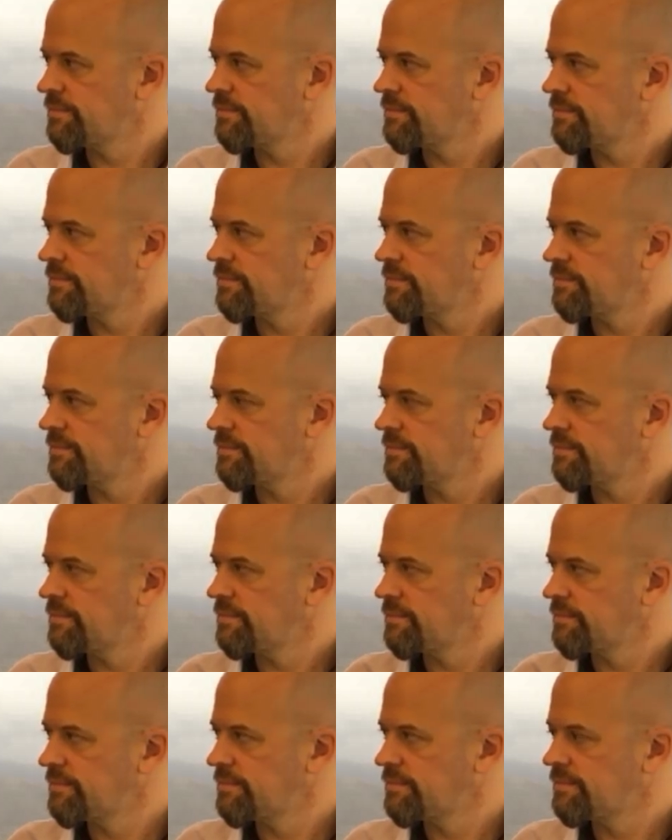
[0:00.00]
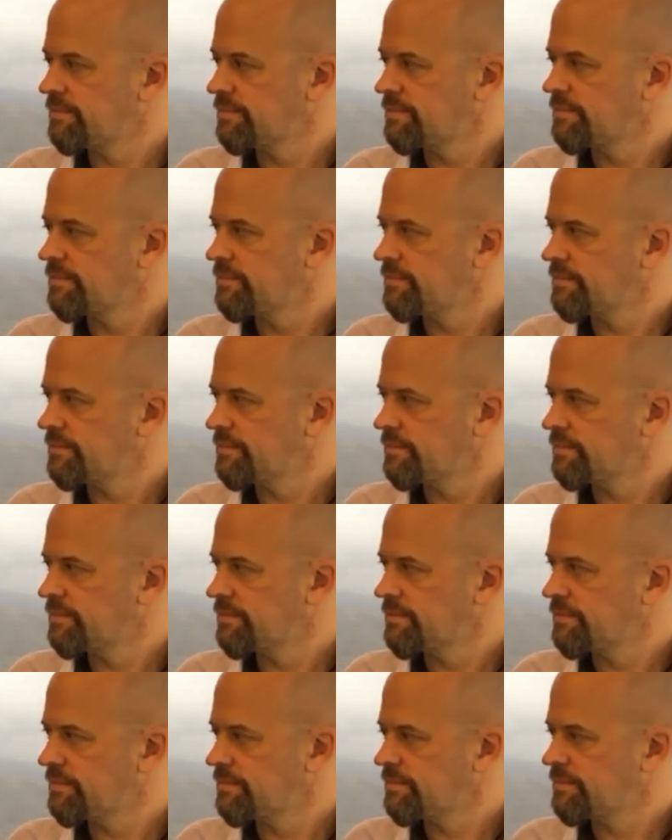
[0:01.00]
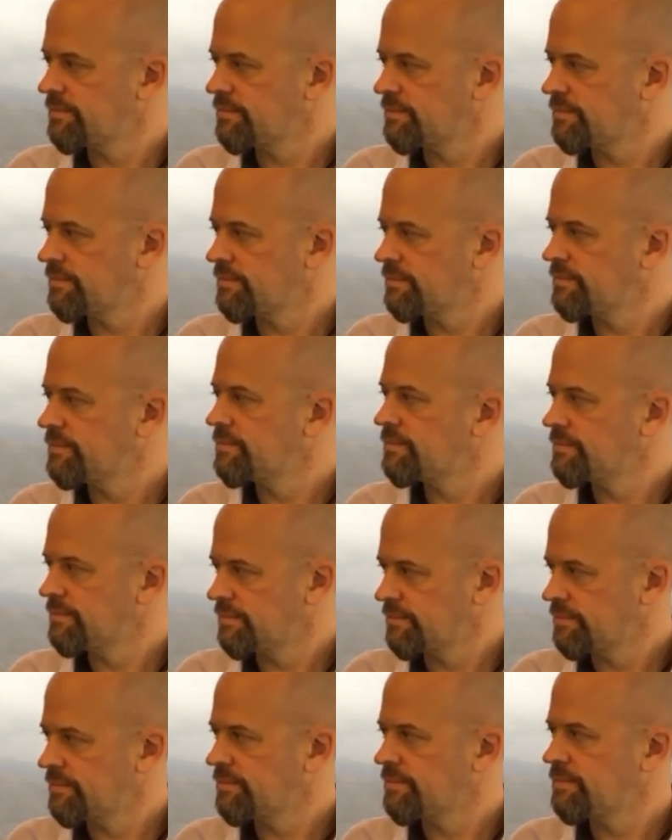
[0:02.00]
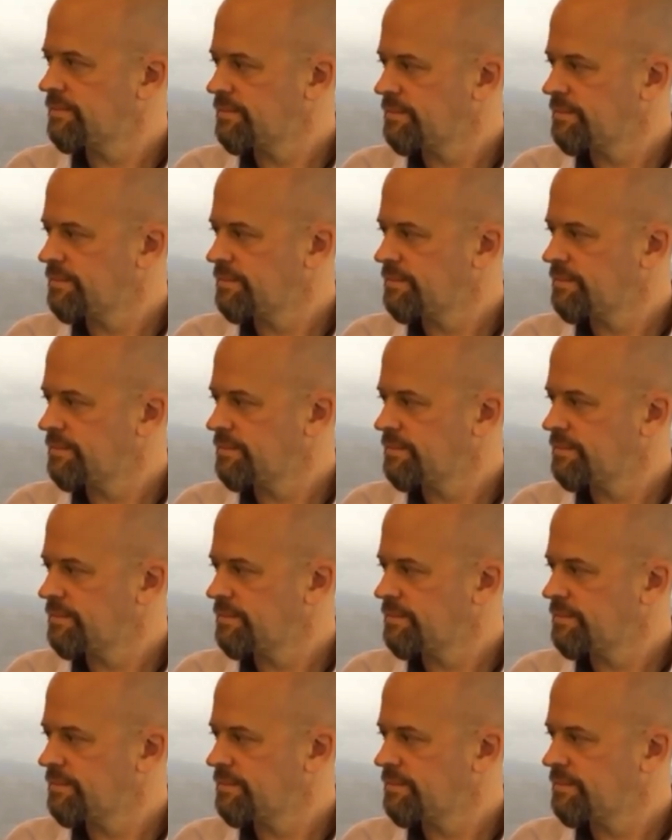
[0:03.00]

No words are spoken by the person on screen.